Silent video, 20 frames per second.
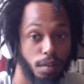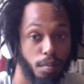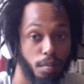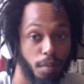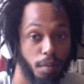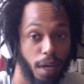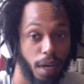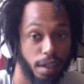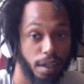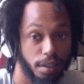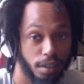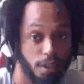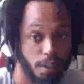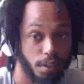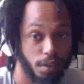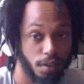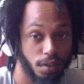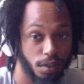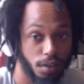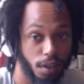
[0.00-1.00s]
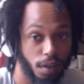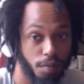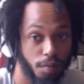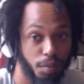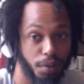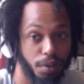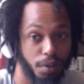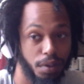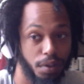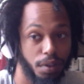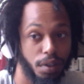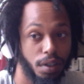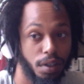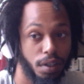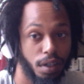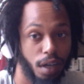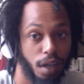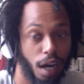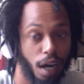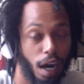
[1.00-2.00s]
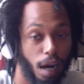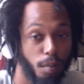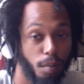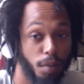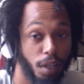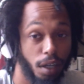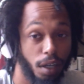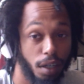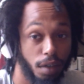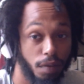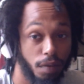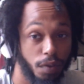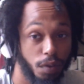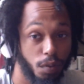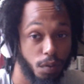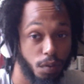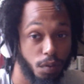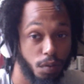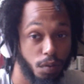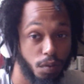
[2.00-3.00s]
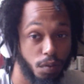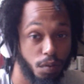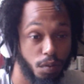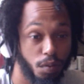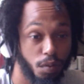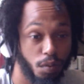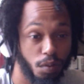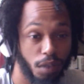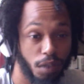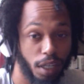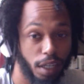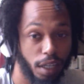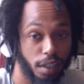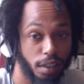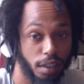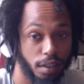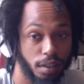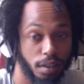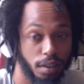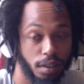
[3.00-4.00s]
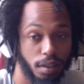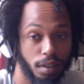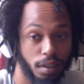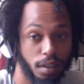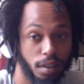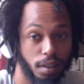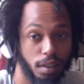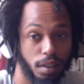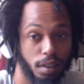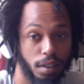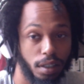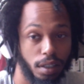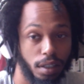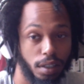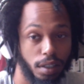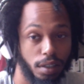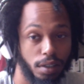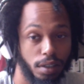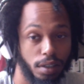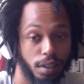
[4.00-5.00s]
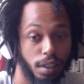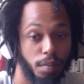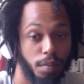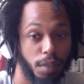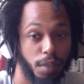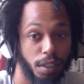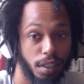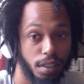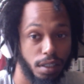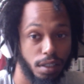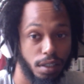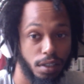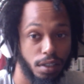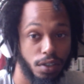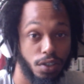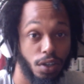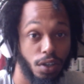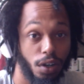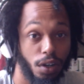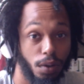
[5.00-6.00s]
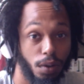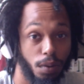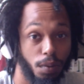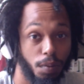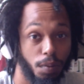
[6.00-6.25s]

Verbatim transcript: my ancestors love me. I'm loved like limitlessly. So